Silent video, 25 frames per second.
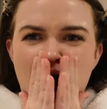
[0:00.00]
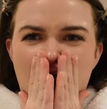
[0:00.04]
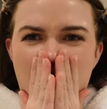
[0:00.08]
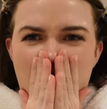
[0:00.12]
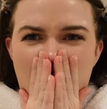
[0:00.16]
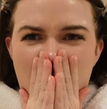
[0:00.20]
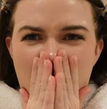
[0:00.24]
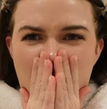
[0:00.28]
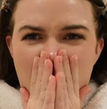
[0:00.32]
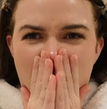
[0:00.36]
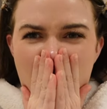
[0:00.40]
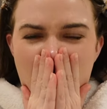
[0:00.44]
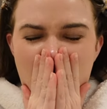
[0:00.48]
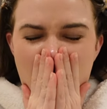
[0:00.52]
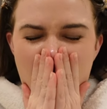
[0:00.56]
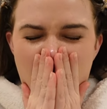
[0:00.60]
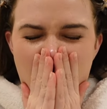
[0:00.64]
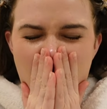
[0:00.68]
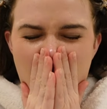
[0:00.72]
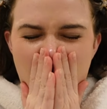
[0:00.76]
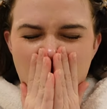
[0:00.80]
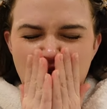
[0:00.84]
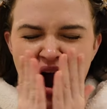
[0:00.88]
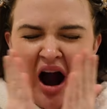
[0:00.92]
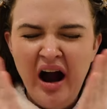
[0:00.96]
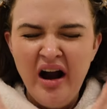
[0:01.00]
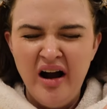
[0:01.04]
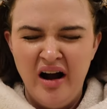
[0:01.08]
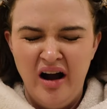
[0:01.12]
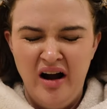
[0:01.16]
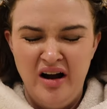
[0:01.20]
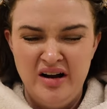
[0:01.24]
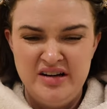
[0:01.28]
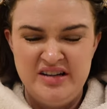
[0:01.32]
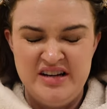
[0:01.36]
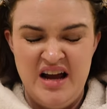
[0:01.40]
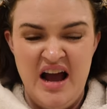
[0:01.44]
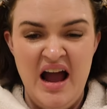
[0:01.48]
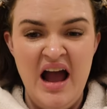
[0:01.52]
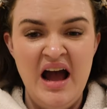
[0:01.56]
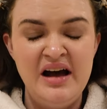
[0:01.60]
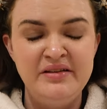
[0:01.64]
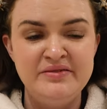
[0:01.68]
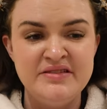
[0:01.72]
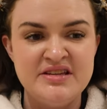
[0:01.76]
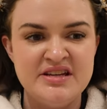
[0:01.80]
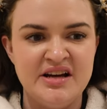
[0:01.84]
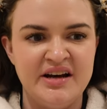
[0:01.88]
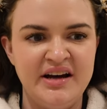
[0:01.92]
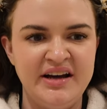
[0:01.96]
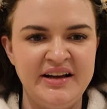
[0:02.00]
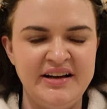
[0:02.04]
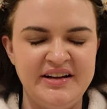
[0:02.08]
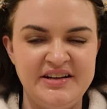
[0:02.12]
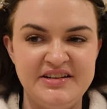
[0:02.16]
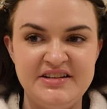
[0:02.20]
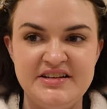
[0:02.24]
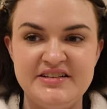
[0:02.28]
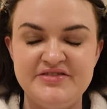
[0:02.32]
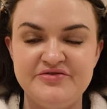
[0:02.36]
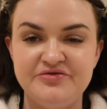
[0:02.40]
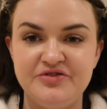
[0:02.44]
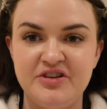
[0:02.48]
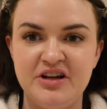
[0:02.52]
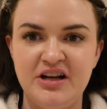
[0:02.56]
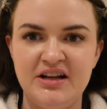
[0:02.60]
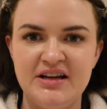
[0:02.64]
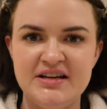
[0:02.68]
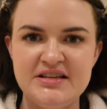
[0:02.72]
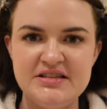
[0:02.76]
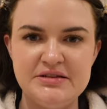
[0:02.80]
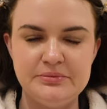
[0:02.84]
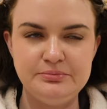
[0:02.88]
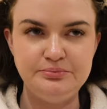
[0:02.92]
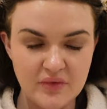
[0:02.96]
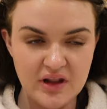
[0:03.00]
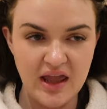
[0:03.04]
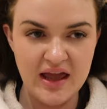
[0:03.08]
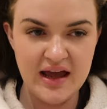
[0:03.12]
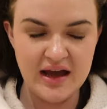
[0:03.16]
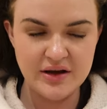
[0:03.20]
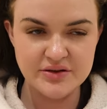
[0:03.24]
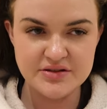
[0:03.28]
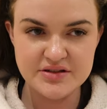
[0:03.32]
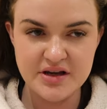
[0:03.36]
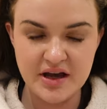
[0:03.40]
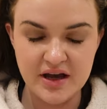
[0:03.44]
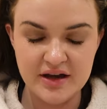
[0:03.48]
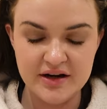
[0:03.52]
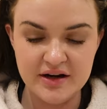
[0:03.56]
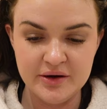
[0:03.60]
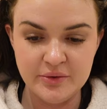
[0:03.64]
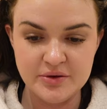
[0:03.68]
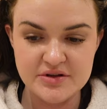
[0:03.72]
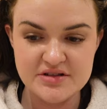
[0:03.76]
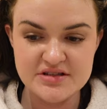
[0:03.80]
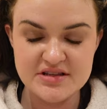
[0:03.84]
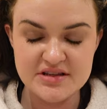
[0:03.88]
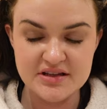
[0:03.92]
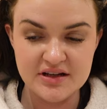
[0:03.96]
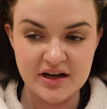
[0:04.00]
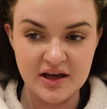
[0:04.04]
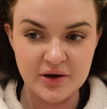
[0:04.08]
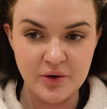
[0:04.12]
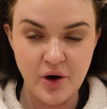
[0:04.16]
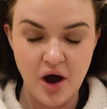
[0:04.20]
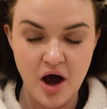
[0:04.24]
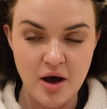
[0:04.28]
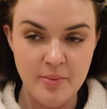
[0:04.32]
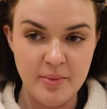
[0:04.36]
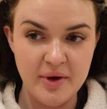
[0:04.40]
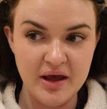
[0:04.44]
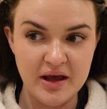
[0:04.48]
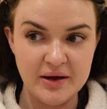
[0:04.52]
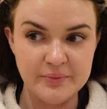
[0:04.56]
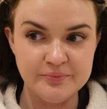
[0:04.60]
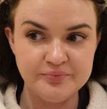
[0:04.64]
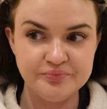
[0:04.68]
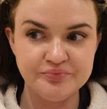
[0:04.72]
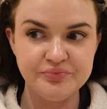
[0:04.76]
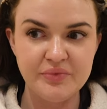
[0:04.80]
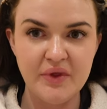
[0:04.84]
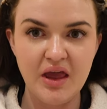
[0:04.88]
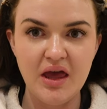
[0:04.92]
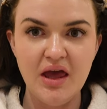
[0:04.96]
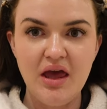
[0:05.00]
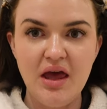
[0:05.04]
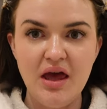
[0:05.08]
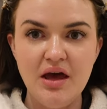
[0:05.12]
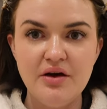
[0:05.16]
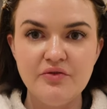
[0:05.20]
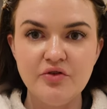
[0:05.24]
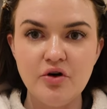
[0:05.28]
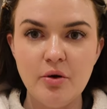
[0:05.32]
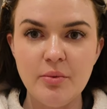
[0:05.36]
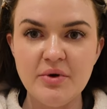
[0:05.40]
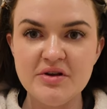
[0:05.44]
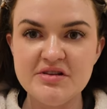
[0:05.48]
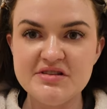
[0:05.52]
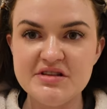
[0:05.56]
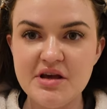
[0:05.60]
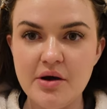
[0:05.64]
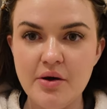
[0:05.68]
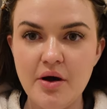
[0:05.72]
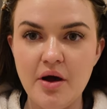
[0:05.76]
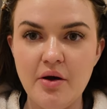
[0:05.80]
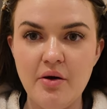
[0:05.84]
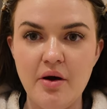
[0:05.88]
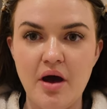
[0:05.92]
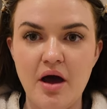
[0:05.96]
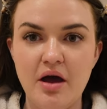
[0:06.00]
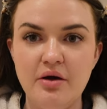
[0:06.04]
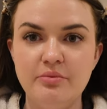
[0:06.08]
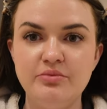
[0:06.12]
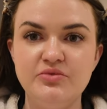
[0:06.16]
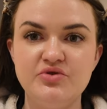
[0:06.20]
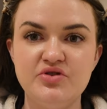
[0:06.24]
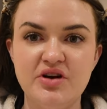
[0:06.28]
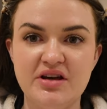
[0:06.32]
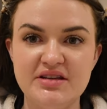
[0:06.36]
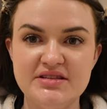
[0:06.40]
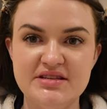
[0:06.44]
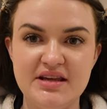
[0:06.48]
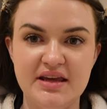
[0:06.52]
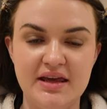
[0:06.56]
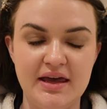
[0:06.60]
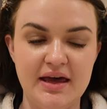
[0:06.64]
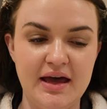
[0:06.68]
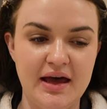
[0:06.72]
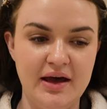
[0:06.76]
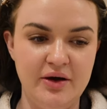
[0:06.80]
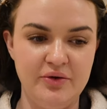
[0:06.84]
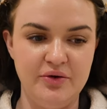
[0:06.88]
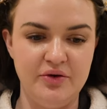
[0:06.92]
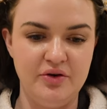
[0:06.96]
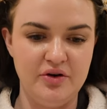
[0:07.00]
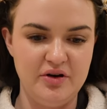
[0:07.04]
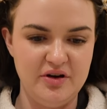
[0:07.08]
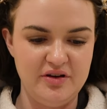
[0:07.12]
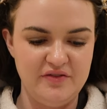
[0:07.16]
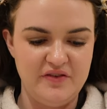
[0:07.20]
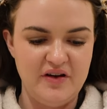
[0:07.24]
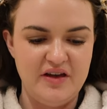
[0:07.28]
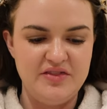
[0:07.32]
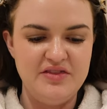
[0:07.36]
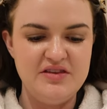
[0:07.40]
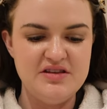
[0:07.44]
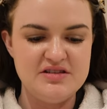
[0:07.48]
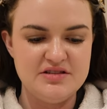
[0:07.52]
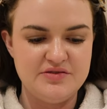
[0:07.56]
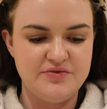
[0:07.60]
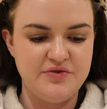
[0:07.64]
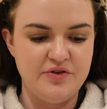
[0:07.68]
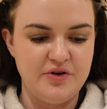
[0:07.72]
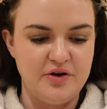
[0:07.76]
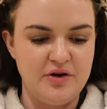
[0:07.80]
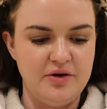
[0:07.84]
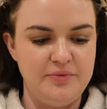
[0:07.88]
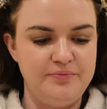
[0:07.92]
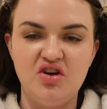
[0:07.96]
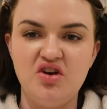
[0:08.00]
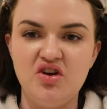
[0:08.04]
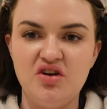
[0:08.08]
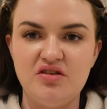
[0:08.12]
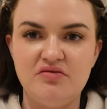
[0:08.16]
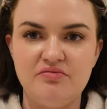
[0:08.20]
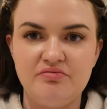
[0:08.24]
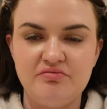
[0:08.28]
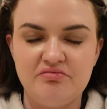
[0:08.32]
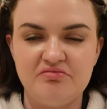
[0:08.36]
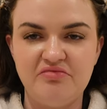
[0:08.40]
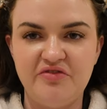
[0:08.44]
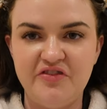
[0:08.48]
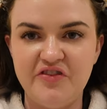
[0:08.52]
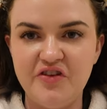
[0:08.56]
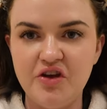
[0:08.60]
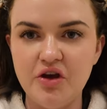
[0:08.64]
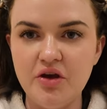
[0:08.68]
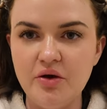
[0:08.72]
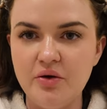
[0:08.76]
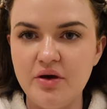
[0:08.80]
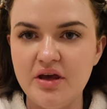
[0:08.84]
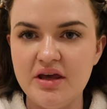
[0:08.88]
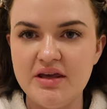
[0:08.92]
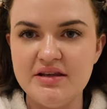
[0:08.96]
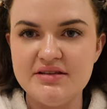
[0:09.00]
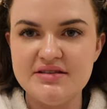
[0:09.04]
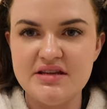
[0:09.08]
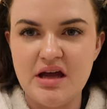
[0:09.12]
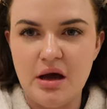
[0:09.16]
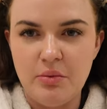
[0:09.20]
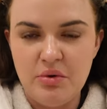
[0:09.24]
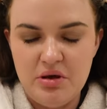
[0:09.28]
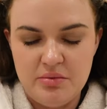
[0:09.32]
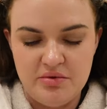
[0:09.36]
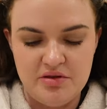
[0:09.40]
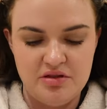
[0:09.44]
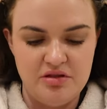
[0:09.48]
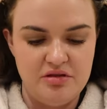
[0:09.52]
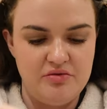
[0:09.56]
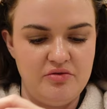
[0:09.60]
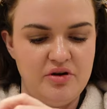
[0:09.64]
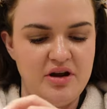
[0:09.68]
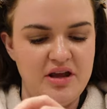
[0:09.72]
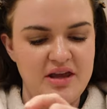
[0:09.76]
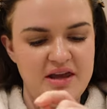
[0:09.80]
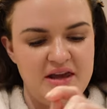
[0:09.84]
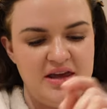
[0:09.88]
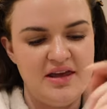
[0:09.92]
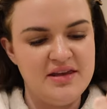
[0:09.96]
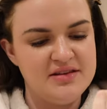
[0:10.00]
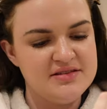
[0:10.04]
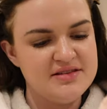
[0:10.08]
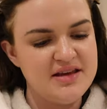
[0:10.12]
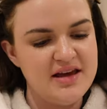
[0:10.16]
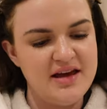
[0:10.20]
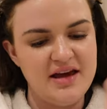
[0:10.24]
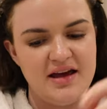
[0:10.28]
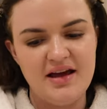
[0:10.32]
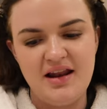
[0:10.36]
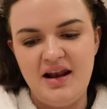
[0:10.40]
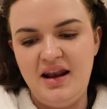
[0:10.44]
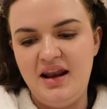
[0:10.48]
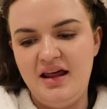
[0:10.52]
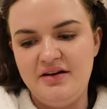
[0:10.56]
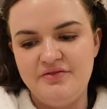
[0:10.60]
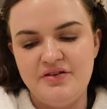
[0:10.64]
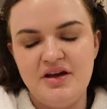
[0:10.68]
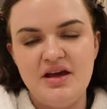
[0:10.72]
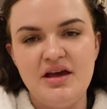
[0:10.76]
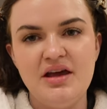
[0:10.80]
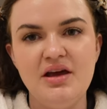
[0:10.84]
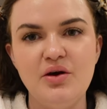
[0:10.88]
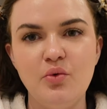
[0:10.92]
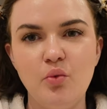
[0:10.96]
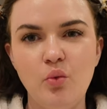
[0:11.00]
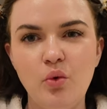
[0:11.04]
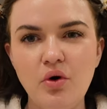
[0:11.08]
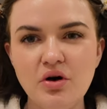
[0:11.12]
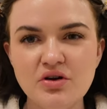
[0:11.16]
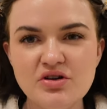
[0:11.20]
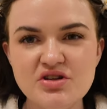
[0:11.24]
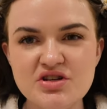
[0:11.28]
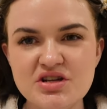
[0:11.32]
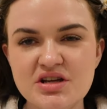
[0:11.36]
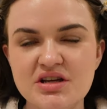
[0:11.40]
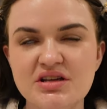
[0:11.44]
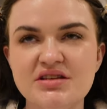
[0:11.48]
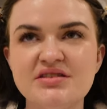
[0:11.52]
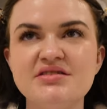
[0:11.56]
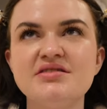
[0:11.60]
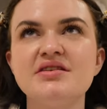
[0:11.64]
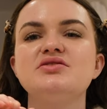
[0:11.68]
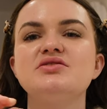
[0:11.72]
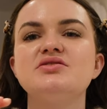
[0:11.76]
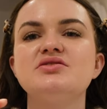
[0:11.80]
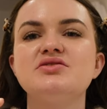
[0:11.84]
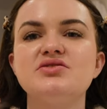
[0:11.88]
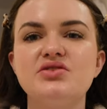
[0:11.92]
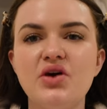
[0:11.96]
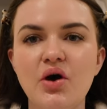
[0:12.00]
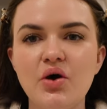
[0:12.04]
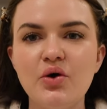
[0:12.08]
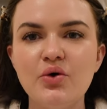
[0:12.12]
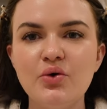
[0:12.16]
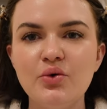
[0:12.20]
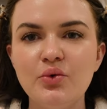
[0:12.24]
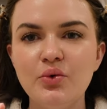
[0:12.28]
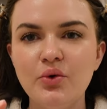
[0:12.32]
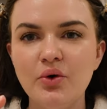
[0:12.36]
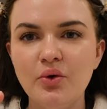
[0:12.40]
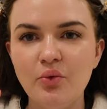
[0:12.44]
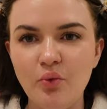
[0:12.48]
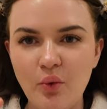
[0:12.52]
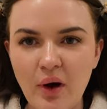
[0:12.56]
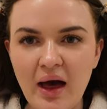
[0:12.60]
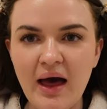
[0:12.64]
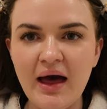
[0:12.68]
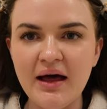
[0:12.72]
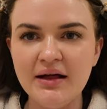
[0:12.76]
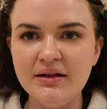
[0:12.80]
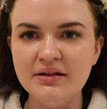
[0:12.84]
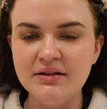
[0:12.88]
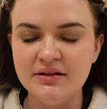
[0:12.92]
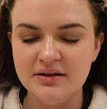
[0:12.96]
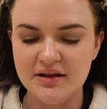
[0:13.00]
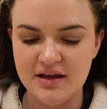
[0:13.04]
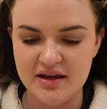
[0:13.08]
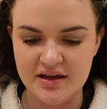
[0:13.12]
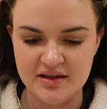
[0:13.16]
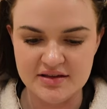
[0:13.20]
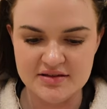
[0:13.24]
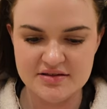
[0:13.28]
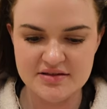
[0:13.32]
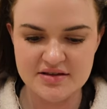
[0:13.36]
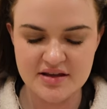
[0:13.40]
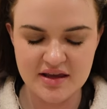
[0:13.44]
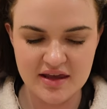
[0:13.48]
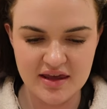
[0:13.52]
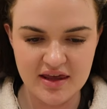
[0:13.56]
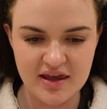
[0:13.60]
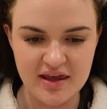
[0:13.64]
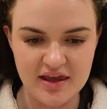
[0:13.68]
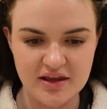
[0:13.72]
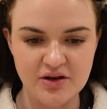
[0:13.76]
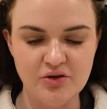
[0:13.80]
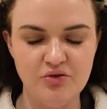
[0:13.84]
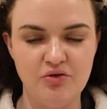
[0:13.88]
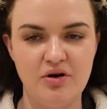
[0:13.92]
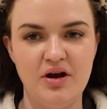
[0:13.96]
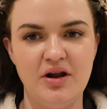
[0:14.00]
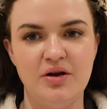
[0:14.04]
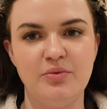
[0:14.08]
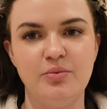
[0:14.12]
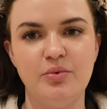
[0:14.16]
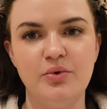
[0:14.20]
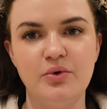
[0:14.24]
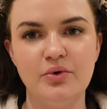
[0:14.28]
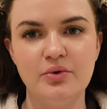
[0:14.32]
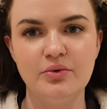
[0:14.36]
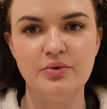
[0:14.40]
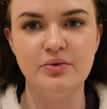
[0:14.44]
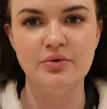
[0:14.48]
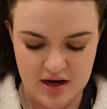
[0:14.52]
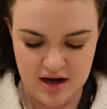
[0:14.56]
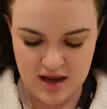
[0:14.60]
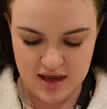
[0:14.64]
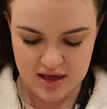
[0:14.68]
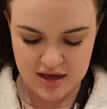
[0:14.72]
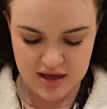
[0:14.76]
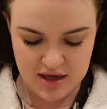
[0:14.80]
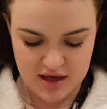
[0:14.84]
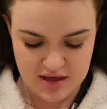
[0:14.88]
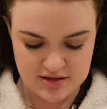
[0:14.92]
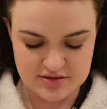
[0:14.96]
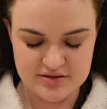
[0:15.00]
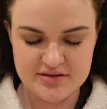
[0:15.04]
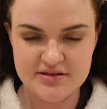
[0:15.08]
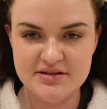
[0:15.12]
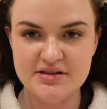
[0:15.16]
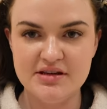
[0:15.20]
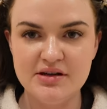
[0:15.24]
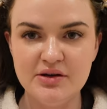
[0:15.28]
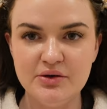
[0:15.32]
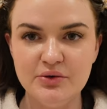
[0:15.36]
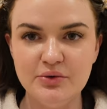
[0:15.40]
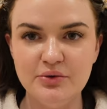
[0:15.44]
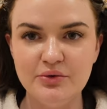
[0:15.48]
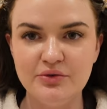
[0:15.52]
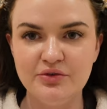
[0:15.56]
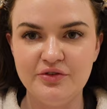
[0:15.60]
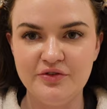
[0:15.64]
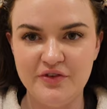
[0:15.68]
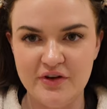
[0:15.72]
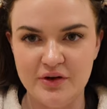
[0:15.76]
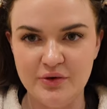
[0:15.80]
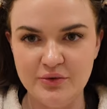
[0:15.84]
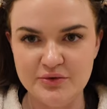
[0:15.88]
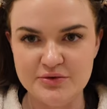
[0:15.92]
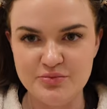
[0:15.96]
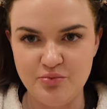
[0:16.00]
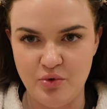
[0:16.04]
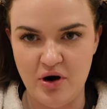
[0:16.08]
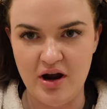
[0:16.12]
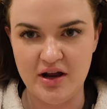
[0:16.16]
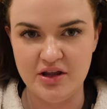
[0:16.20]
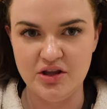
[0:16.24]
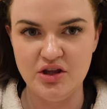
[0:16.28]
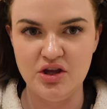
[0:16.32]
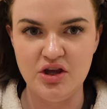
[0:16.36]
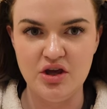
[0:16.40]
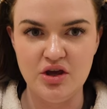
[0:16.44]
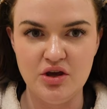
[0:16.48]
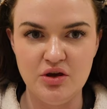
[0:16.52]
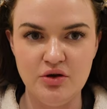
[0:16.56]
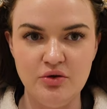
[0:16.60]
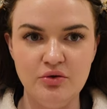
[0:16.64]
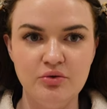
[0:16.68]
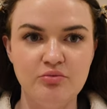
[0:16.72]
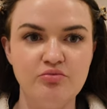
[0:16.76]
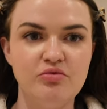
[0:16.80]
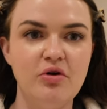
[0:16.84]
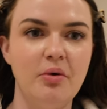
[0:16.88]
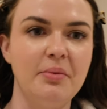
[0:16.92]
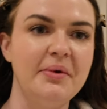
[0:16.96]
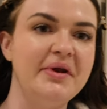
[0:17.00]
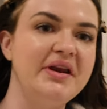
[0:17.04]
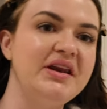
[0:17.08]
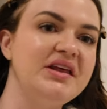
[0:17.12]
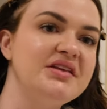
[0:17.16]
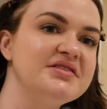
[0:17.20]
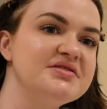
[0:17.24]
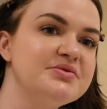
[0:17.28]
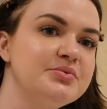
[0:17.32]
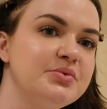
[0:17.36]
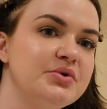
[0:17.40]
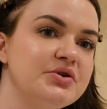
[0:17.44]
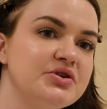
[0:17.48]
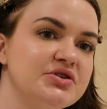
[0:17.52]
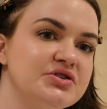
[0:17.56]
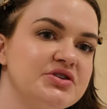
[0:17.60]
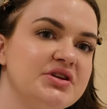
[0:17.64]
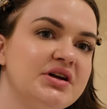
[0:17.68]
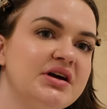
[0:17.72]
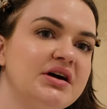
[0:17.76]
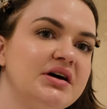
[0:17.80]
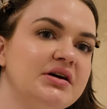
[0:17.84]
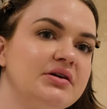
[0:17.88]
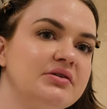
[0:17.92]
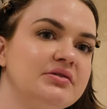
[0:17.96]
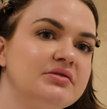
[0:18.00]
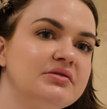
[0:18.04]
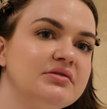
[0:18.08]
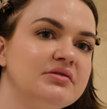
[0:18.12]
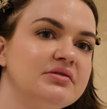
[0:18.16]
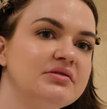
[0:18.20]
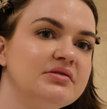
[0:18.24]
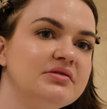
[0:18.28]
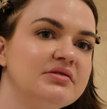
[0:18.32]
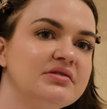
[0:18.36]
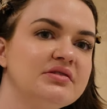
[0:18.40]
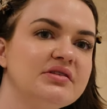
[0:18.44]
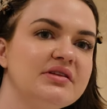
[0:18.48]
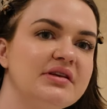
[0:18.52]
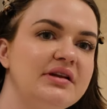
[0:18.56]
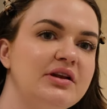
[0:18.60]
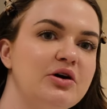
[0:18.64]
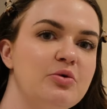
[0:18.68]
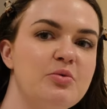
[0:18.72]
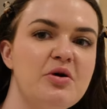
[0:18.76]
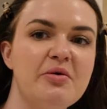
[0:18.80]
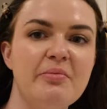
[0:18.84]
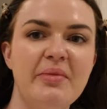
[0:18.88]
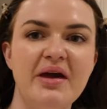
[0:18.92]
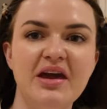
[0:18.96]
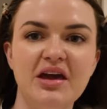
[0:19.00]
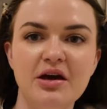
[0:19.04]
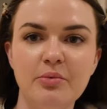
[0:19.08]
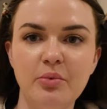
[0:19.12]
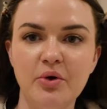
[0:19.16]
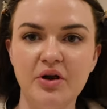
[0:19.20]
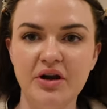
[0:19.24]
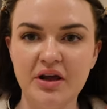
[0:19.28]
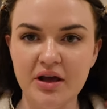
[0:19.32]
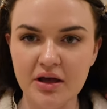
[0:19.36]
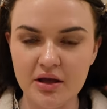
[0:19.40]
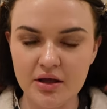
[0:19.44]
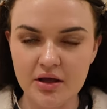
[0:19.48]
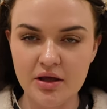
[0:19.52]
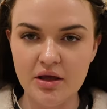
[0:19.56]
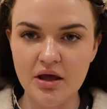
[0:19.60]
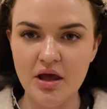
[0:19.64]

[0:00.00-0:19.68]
Ooh, gosh, I am tired. I didn't even realise how tired I was until I got up here. got my Soho Home dressing gown on. I've had this for a good few years now, maybe three years. Love it. It washes so well. It's incredible. Like it still feels brand new. Probably needs a wash now. There's a little bit of makeup on it.